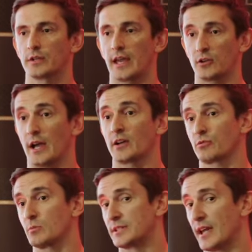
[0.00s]
get your
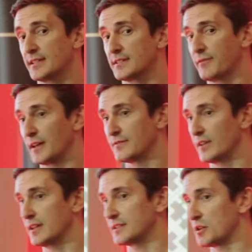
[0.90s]
house repossessed
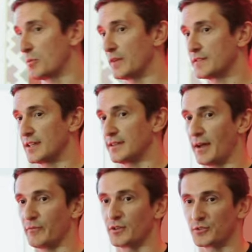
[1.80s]
effectively. So you might have seen the
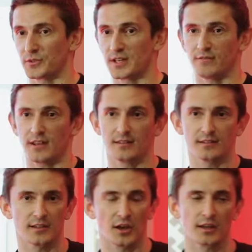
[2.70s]
adverts on TV
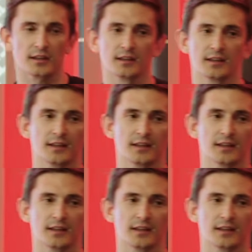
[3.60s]
that's like,